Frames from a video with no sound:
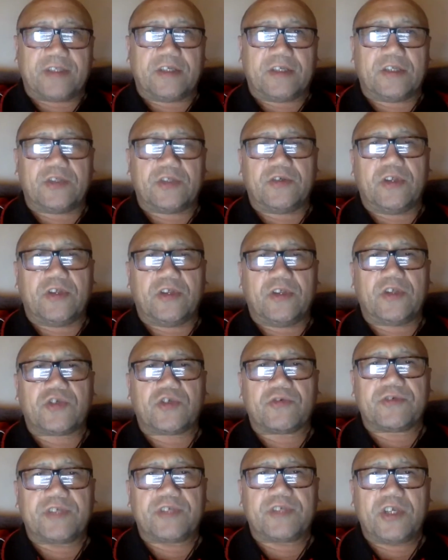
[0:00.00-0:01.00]
into the
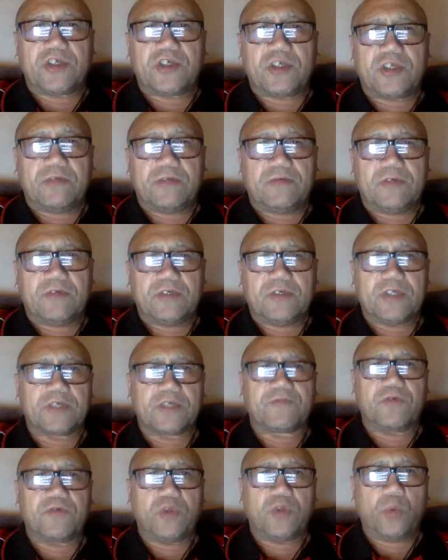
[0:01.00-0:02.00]
jurisdiction
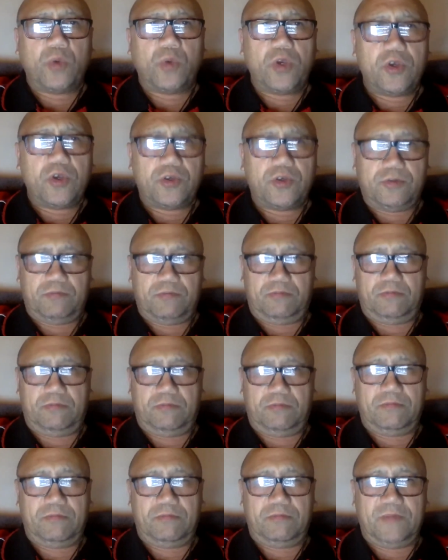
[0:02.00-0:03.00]
just through the word.
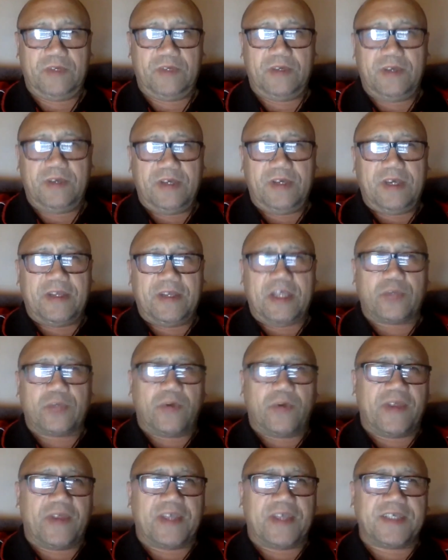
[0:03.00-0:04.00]
That's
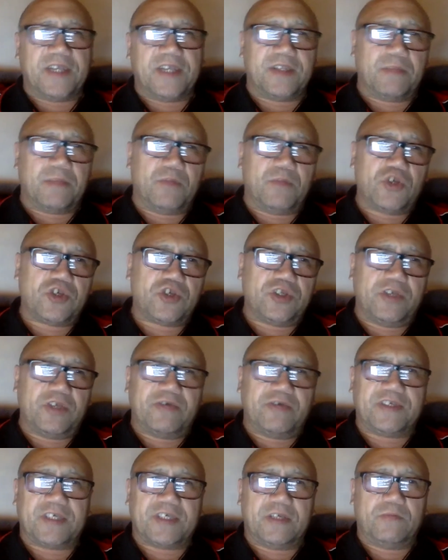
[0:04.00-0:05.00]
why they sent the
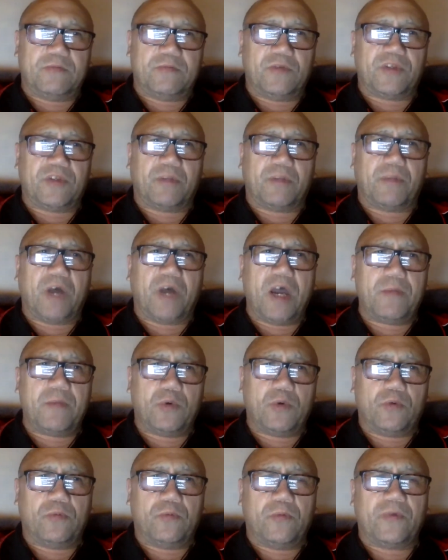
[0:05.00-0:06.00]
missionaries in with the
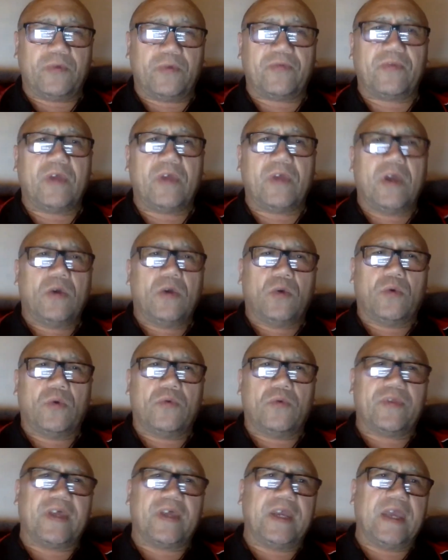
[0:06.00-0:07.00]
Bible, with
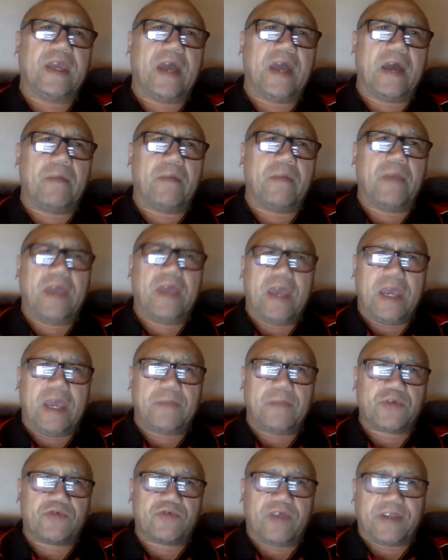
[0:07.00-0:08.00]
all the
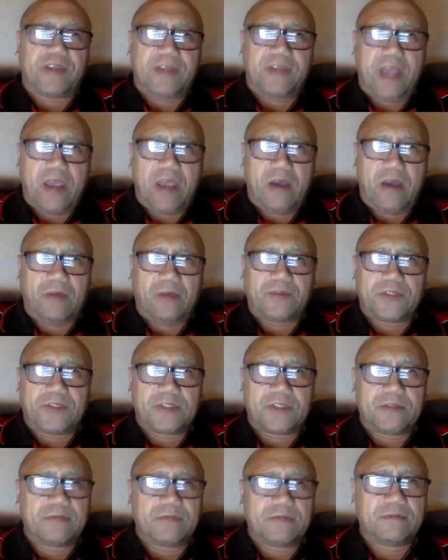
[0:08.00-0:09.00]
abstract
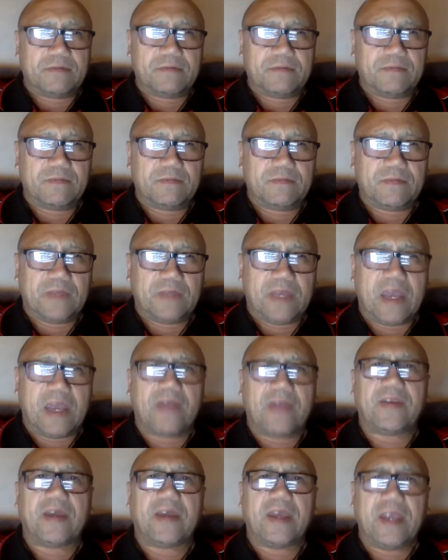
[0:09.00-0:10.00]
nouns
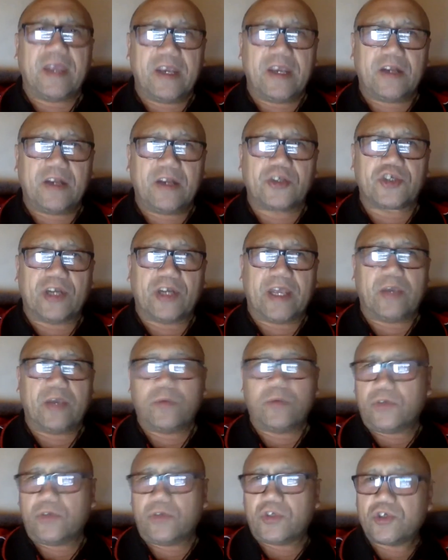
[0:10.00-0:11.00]
and the English
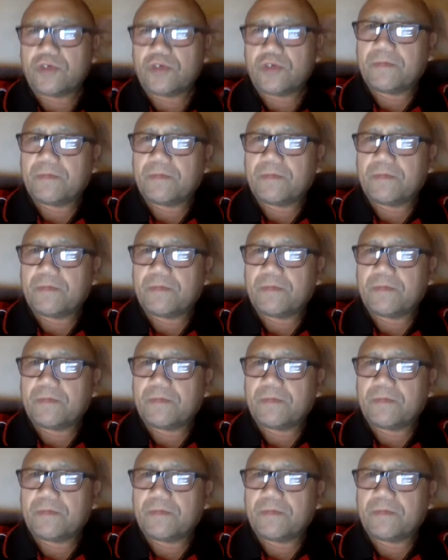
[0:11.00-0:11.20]
language.